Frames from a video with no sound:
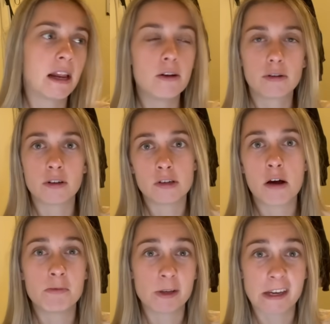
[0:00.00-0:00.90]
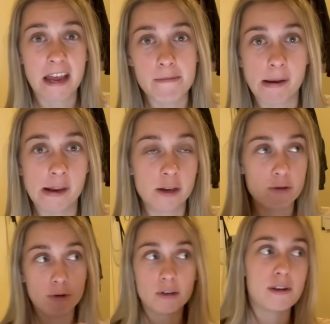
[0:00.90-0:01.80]
look, Qatar wanted 8 billion,
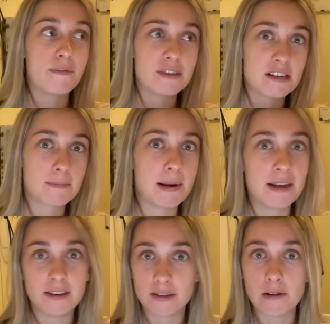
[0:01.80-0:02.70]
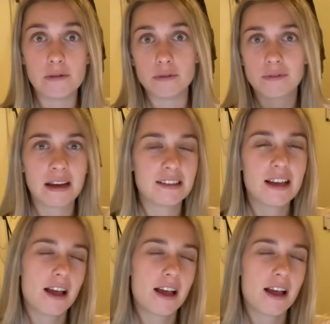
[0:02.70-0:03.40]
you've got a deal for 6 billion, don't lose face.